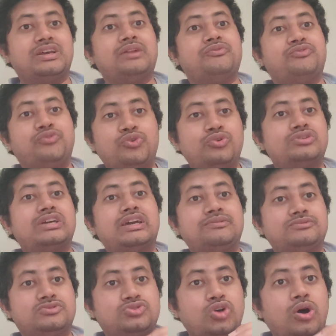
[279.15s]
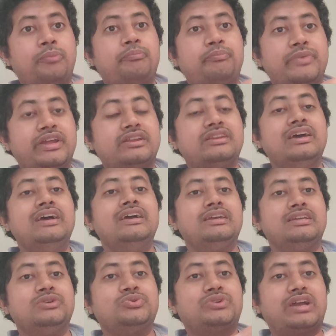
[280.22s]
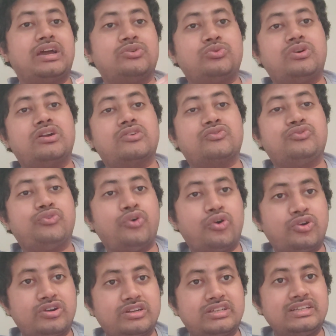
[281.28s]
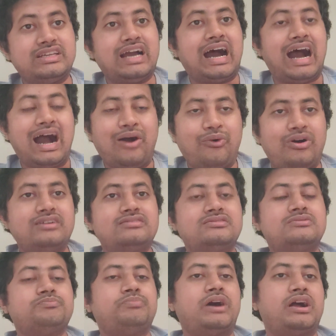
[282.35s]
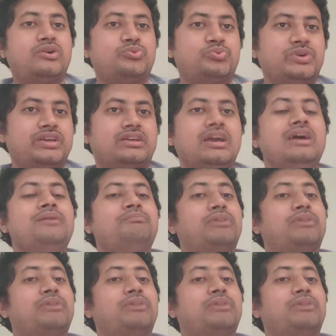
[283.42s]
And full-time job mean you can work 40 hours per week,